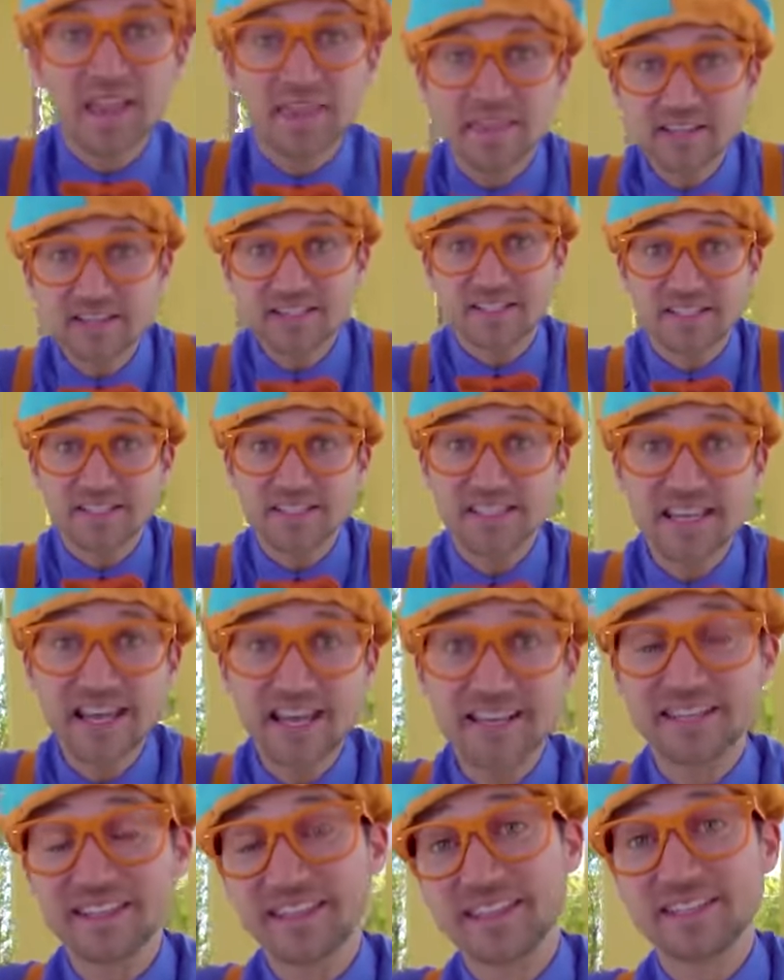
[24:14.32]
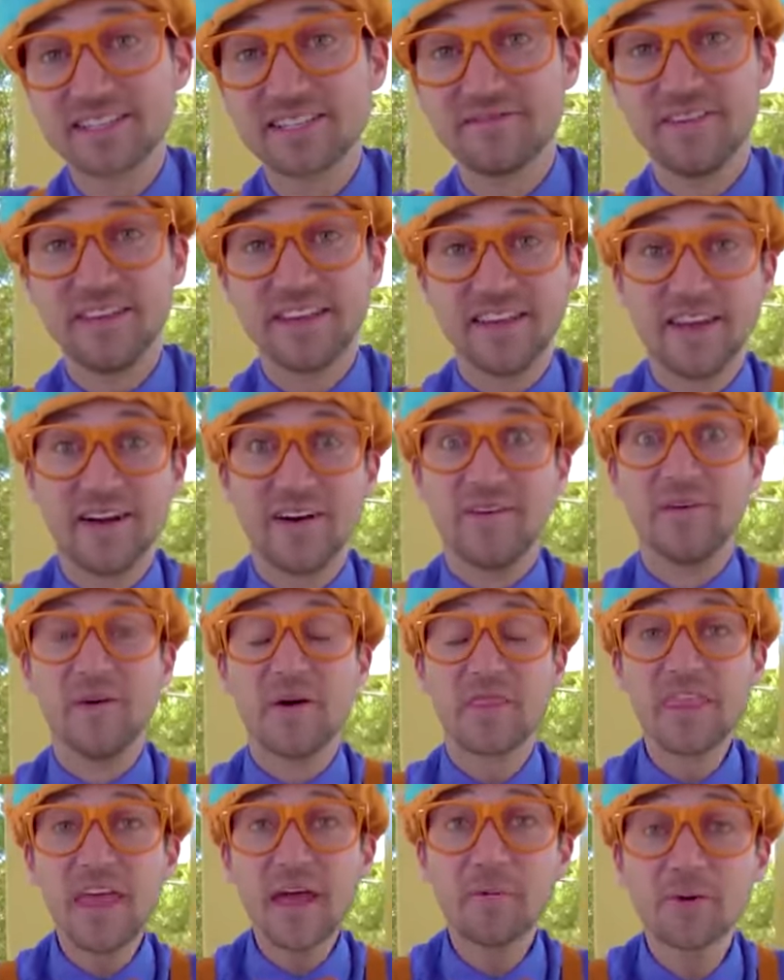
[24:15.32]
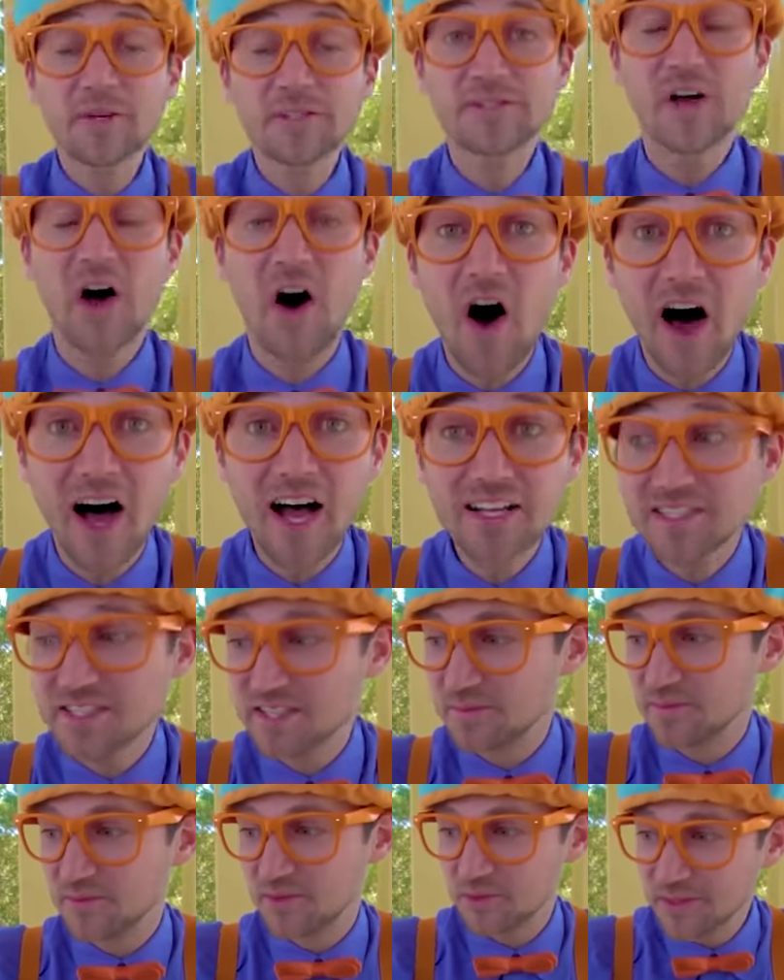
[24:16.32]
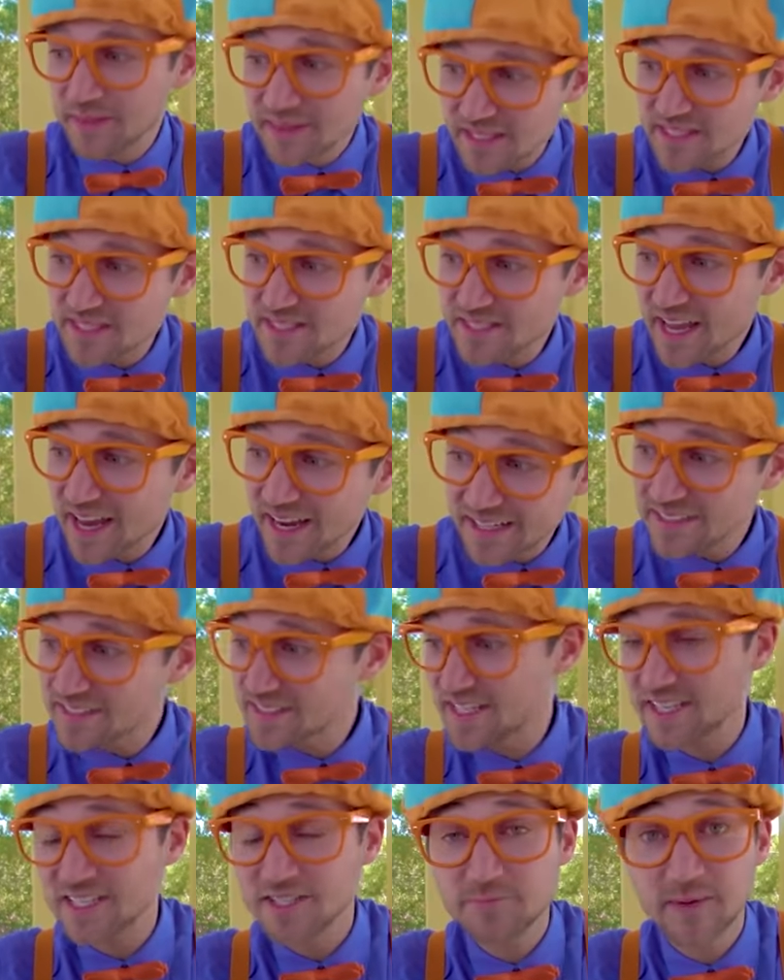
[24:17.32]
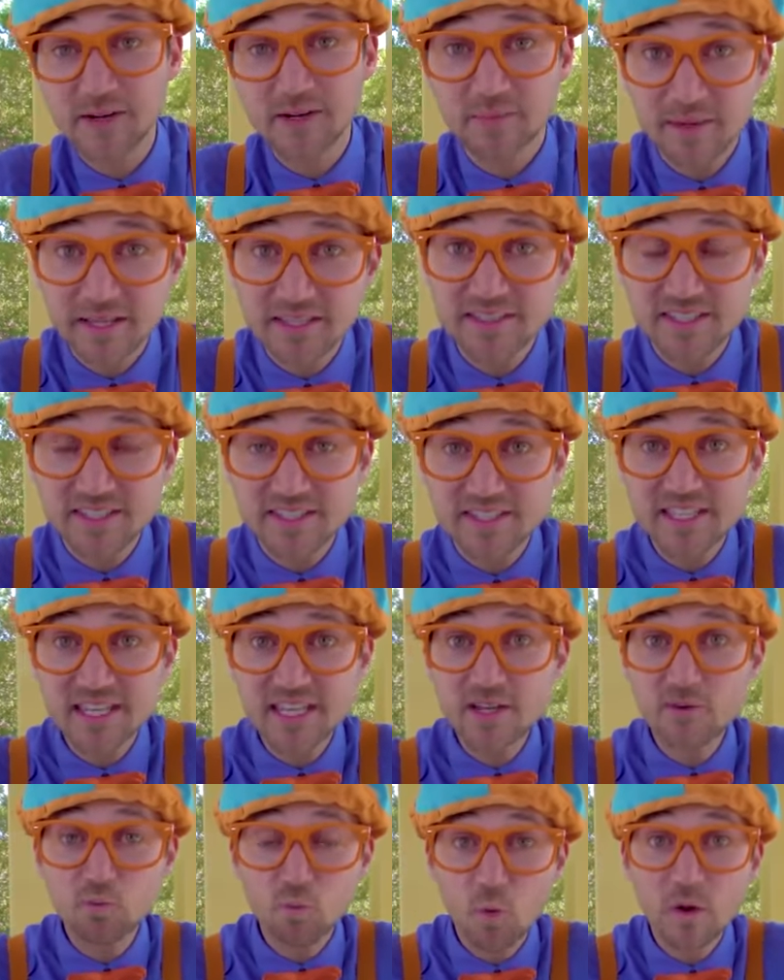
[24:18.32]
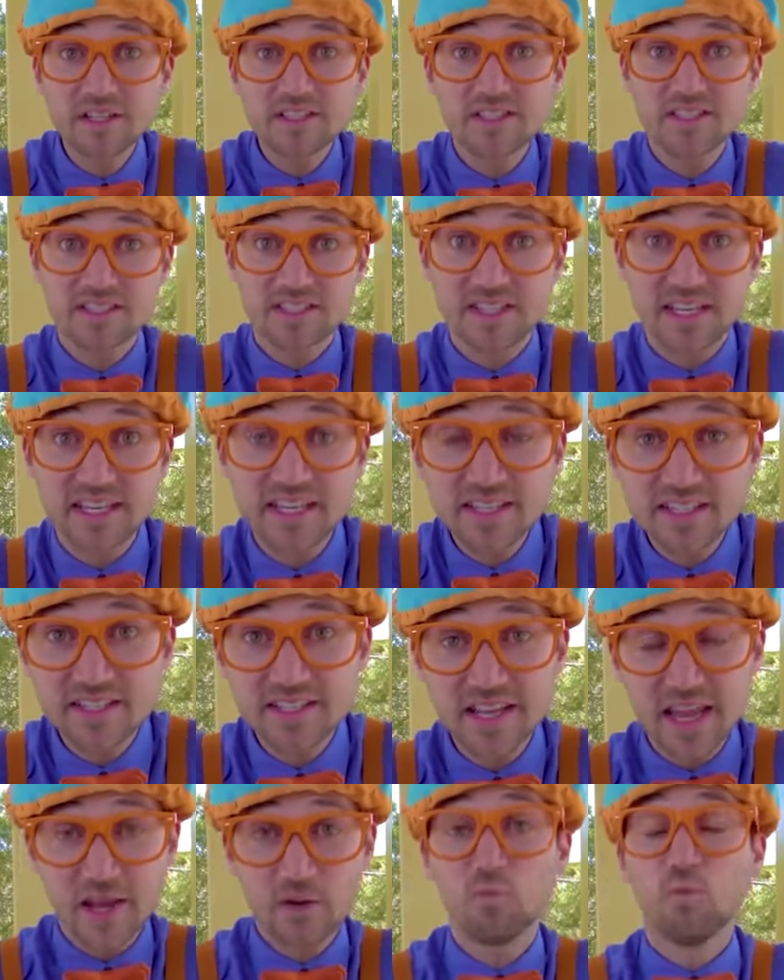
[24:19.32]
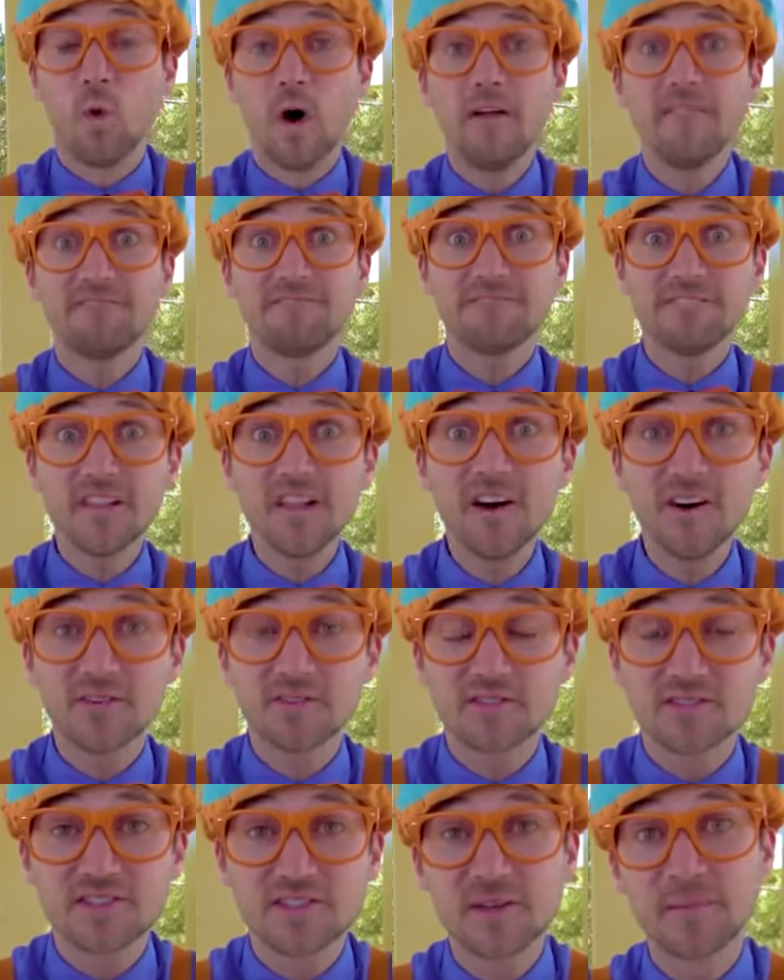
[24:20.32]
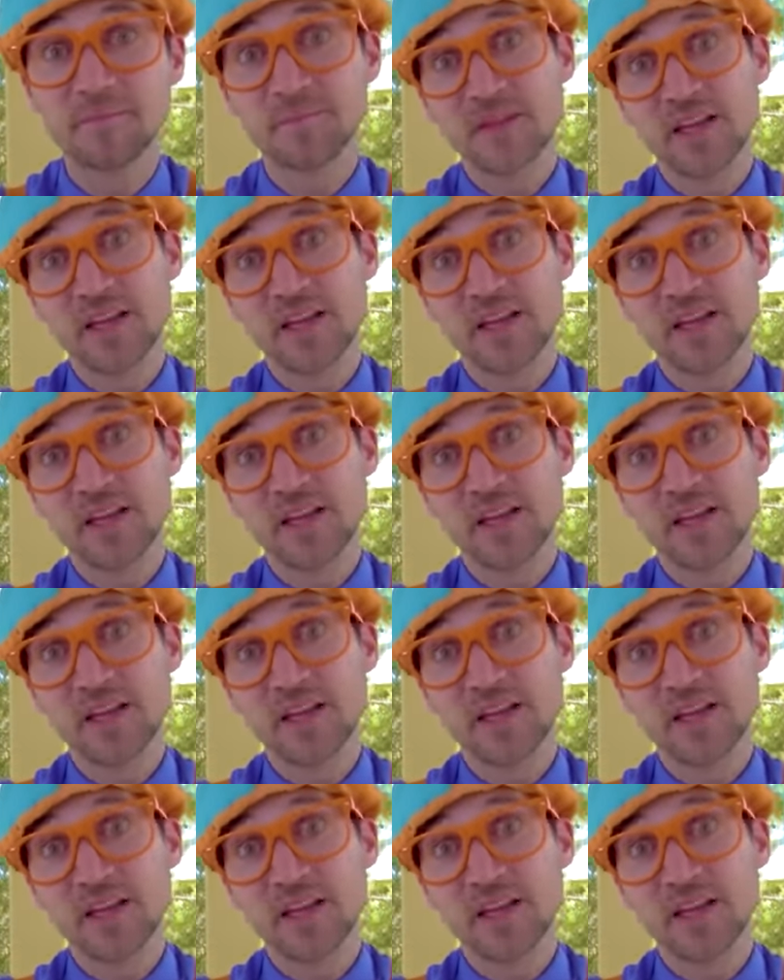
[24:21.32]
this is the end of this video. That was awesome doing this science experiment to see what sinks and what floats.